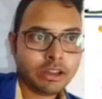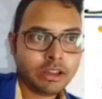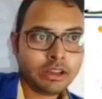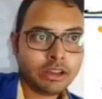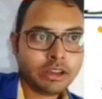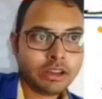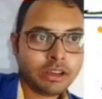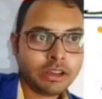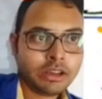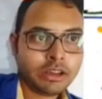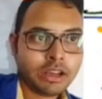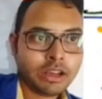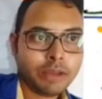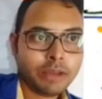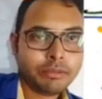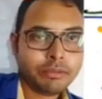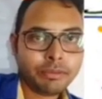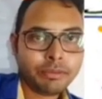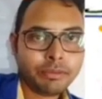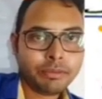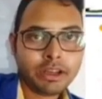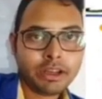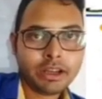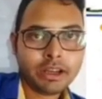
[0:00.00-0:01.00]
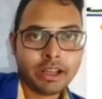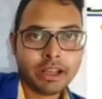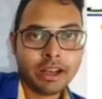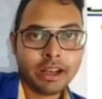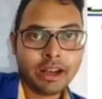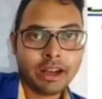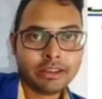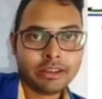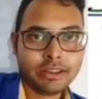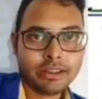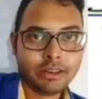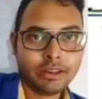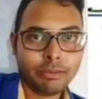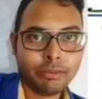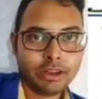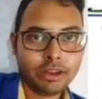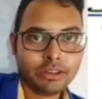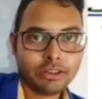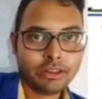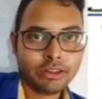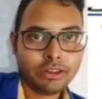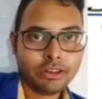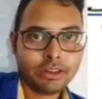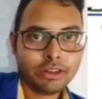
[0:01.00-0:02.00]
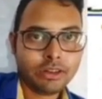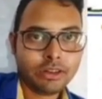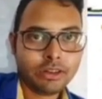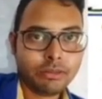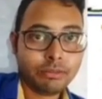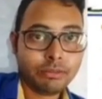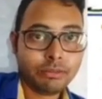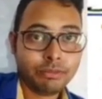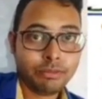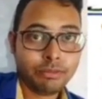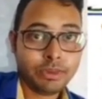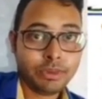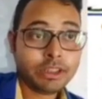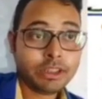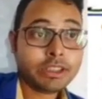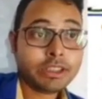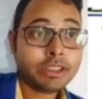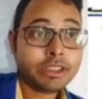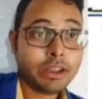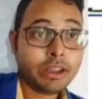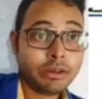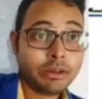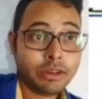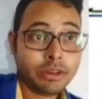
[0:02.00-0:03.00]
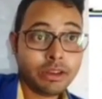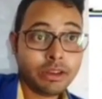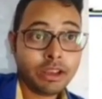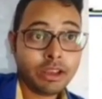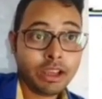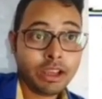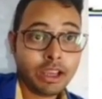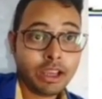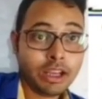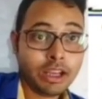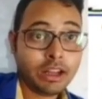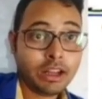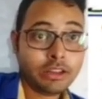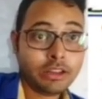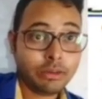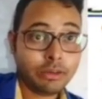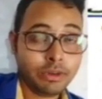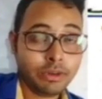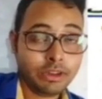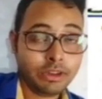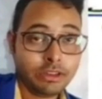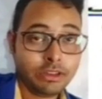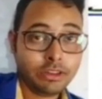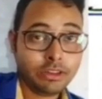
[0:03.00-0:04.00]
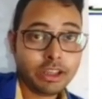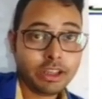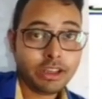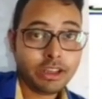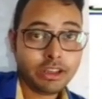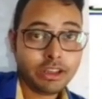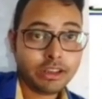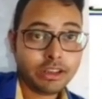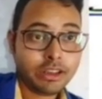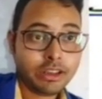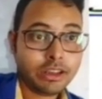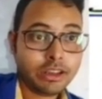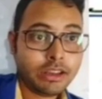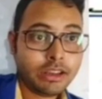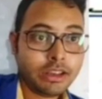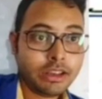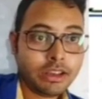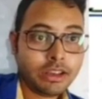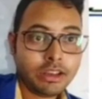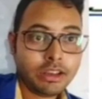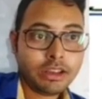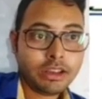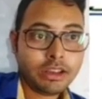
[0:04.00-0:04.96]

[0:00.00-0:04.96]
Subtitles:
This is the time dependent energy operator. This is the energy operator. Okay,